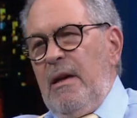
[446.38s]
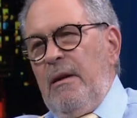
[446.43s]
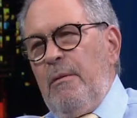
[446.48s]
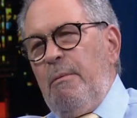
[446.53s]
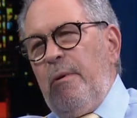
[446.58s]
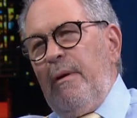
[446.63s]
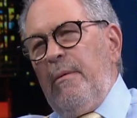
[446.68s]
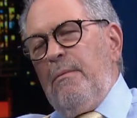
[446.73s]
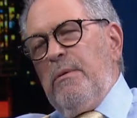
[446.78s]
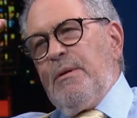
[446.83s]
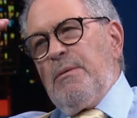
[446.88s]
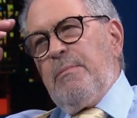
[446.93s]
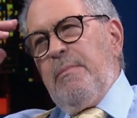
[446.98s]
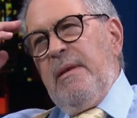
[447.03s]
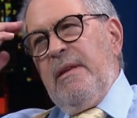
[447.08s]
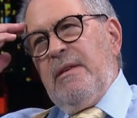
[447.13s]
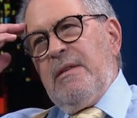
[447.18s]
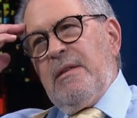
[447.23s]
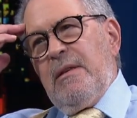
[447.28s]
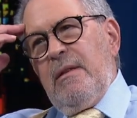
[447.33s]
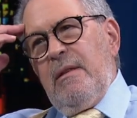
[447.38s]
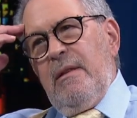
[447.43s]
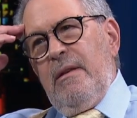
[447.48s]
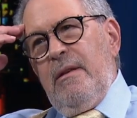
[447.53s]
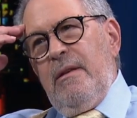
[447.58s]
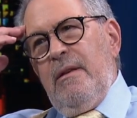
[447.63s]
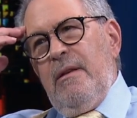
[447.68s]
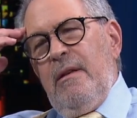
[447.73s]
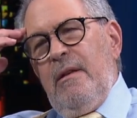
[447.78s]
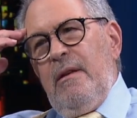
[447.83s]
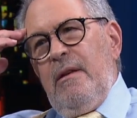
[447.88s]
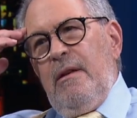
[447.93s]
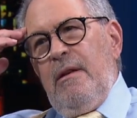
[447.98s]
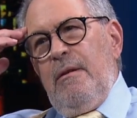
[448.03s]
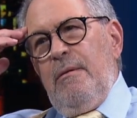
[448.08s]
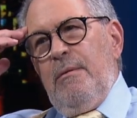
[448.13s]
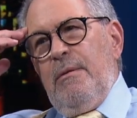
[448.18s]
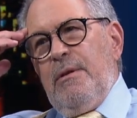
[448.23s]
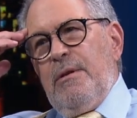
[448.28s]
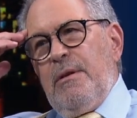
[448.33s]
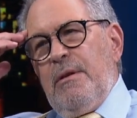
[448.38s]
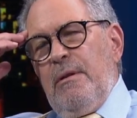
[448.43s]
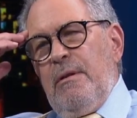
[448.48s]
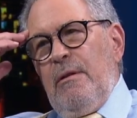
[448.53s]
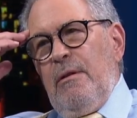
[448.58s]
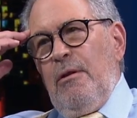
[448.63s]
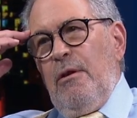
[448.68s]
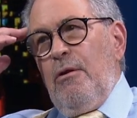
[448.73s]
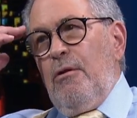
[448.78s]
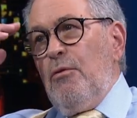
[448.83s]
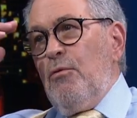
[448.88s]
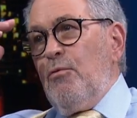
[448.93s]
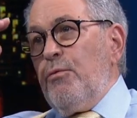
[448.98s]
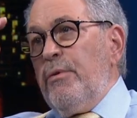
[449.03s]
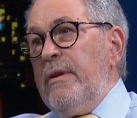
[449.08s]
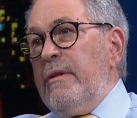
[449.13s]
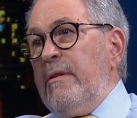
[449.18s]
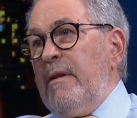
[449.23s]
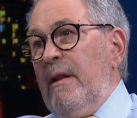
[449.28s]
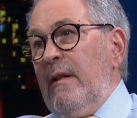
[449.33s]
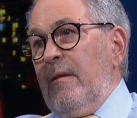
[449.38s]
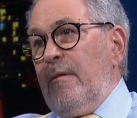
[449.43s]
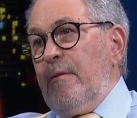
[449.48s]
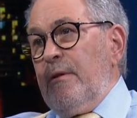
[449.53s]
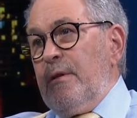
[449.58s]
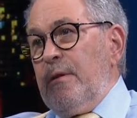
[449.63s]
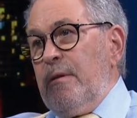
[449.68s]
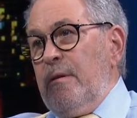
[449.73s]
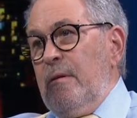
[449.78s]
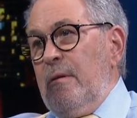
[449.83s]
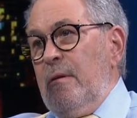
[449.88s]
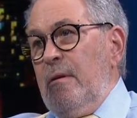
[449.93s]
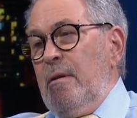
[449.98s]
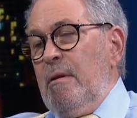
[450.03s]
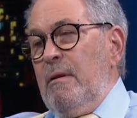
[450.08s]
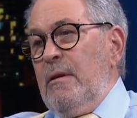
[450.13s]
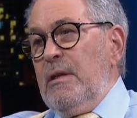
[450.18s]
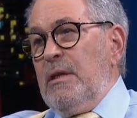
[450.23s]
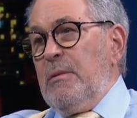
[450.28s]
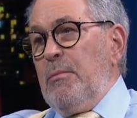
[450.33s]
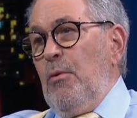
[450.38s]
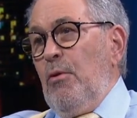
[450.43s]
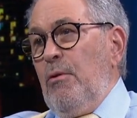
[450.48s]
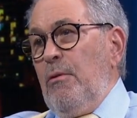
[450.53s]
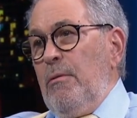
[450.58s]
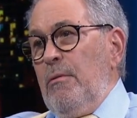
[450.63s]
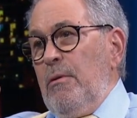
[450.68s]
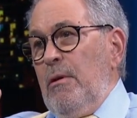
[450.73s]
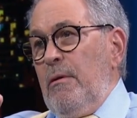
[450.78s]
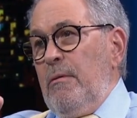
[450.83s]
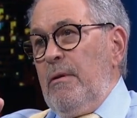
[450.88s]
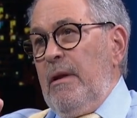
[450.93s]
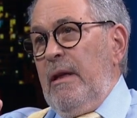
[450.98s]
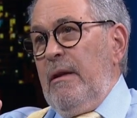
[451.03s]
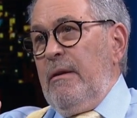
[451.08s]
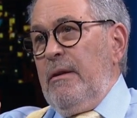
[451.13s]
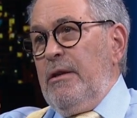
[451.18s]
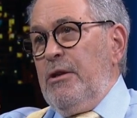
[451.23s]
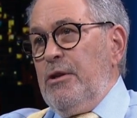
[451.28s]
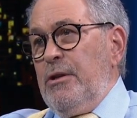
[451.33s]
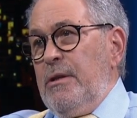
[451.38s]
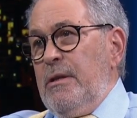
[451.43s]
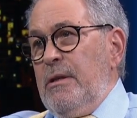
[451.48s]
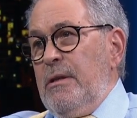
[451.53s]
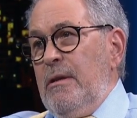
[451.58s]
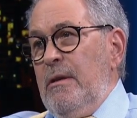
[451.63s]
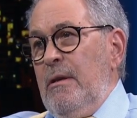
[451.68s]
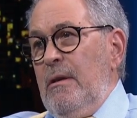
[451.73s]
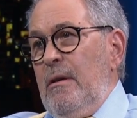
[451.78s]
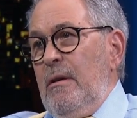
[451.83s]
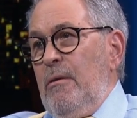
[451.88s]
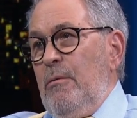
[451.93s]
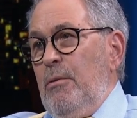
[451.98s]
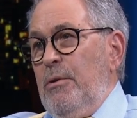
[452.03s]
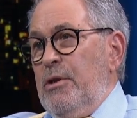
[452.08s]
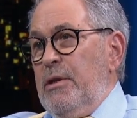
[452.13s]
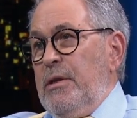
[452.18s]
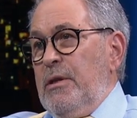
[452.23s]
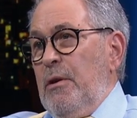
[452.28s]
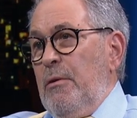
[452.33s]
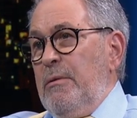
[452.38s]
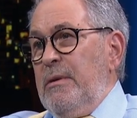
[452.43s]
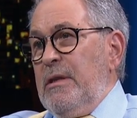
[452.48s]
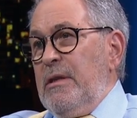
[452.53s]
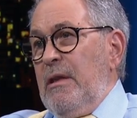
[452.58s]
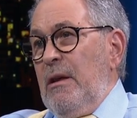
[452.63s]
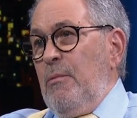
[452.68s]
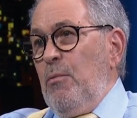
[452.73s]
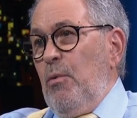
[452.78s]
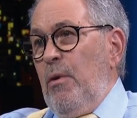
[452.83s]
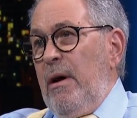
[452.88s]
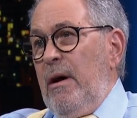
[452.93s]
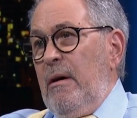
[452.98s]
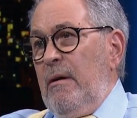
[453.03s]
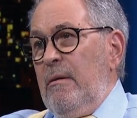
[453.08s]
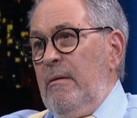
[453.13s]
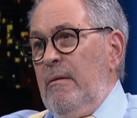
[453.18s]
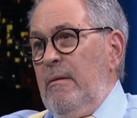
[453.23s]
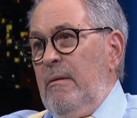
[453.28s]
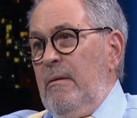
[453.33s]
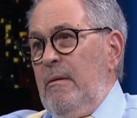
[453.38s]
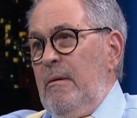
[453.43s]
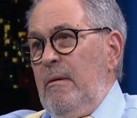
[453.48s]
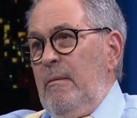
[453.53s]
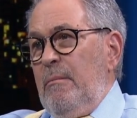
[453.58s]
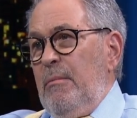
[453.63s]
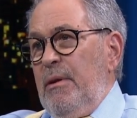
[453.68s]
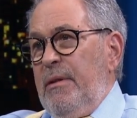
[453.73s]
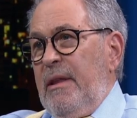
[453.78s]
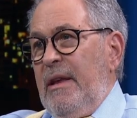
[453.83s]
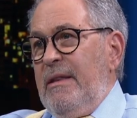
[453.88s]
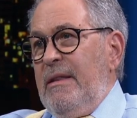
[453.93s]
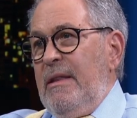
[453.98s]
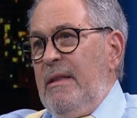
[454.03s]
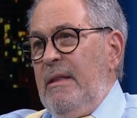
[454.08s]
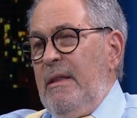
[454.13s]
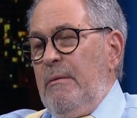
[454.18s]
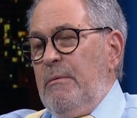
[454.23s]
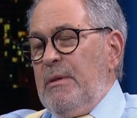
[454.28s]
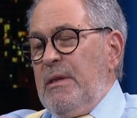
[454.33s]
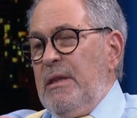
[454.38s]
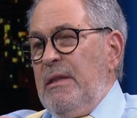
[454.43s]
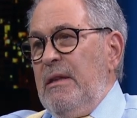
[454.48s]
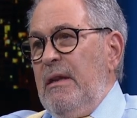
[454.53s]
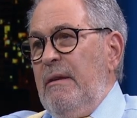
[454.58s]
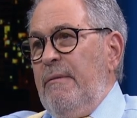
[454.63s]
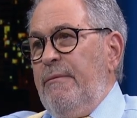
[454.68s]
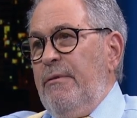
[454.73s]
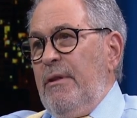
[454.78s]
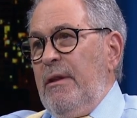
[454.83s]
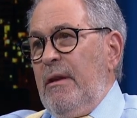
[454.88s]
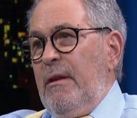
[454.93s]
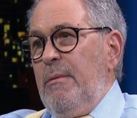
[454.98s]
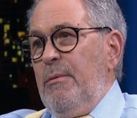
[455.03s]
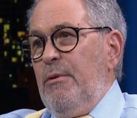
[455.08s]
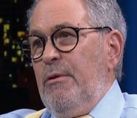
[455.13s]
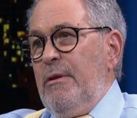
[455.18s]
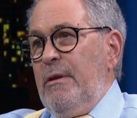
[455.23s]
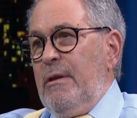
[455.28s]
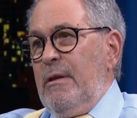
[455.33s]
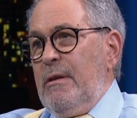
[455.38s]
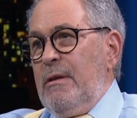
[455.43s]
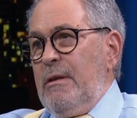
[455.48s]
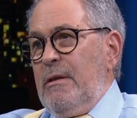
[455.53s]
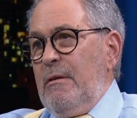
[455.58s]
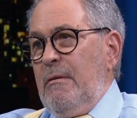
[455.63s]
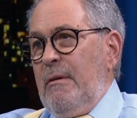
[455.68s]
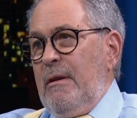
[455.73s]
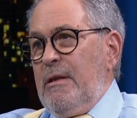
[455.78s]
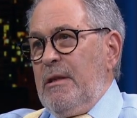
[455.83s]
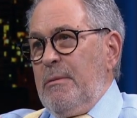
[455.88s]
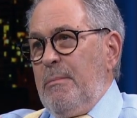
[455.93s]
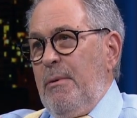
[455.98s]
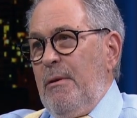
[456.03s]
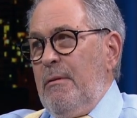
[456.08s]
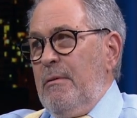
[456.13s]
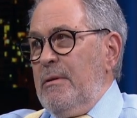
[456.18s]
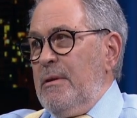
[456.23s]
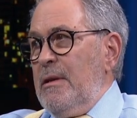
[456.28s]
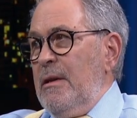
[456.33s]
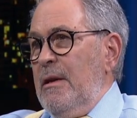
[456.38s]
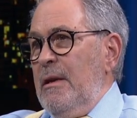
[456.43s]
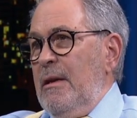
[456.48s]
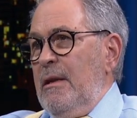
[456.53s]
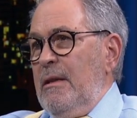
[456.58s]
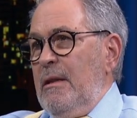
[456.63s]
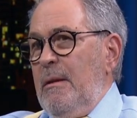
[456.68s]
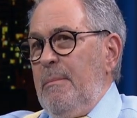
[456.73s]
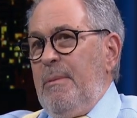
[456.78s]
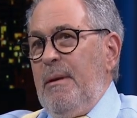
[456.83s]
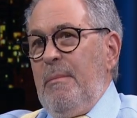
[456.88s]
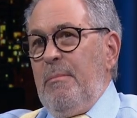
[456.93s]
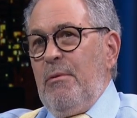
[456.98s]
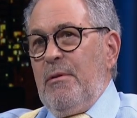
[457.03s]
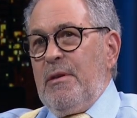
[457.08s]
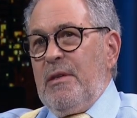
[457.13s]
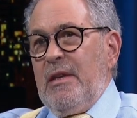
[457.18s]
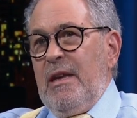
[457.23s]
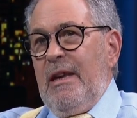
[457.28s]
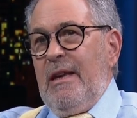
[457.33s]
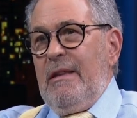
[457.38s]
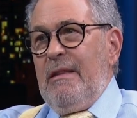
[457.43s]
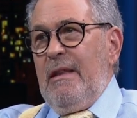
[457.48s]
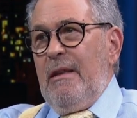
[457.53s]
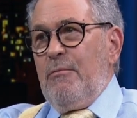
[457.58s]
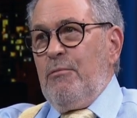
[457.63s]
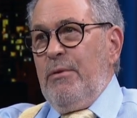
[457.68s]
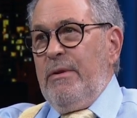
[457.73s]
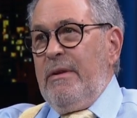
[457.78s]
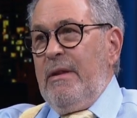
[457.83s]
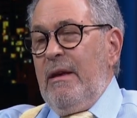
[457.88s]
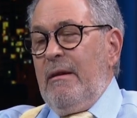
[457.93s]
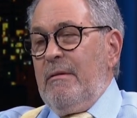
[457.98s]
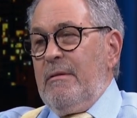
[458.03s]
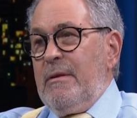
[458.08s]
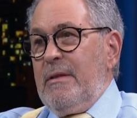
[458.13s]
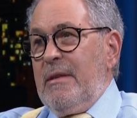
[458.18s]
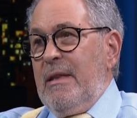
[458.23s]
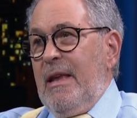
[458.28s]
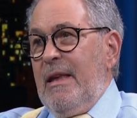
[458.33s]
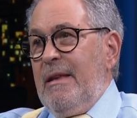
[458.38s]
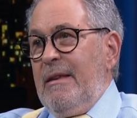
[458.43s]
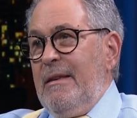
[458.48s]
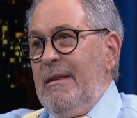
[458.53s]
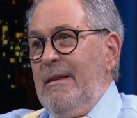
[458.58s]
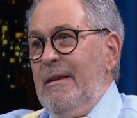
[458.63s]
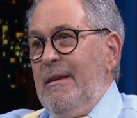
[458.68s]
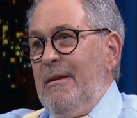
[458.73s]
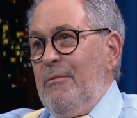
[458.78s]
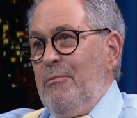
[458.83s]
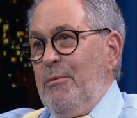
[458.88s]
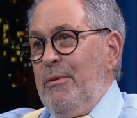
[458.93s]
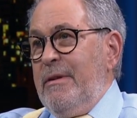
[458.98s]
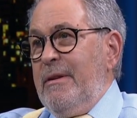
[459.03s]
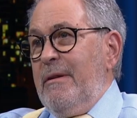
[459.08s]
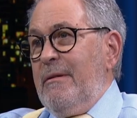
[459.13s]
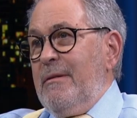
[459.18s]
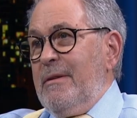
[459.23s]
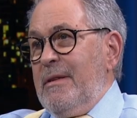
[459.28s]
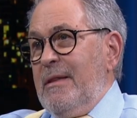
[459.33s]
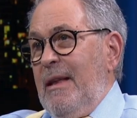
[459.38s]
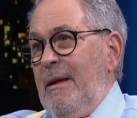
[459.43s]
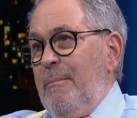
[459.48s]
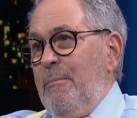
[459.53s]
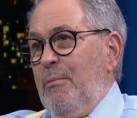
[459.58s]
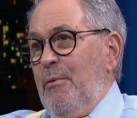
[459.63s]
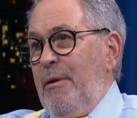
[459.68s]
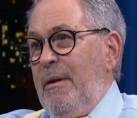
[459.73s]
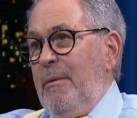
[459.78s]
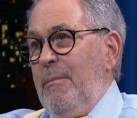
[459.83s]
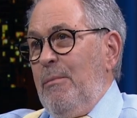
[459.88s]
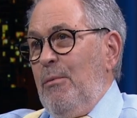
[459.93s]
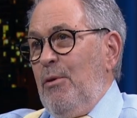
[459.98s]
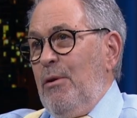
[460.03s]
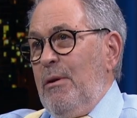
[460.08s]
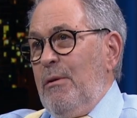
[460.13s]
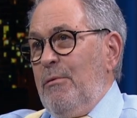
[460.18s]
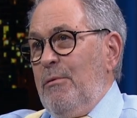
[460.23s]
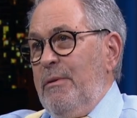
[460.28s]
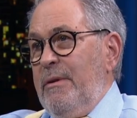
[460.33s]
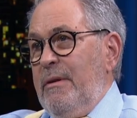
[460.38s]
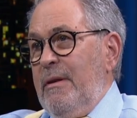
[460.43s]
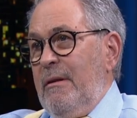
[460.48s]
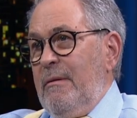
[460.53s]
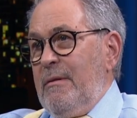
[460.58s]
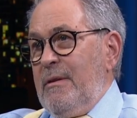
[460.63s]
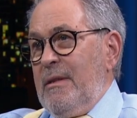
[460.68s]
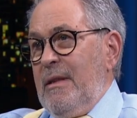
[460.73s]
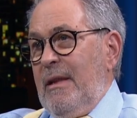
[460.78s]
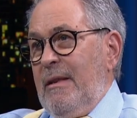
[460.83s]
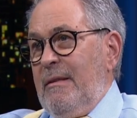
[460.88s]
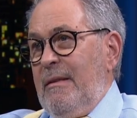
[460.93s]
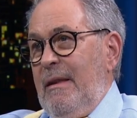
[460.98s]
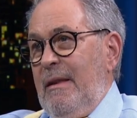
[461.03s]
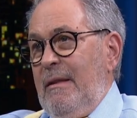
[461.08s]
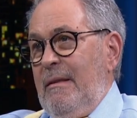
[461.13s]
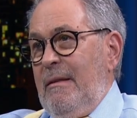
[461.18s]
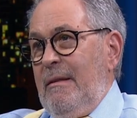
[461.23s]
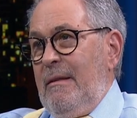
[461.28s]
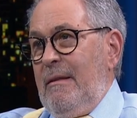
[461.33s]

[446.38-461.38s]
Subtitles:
Highway was basically, it was local retailers, small locations, which has always done well, but there was a need for the communities. So as opposed to people saying that retail is dead, retail is not brick and mortar, retail is not dead.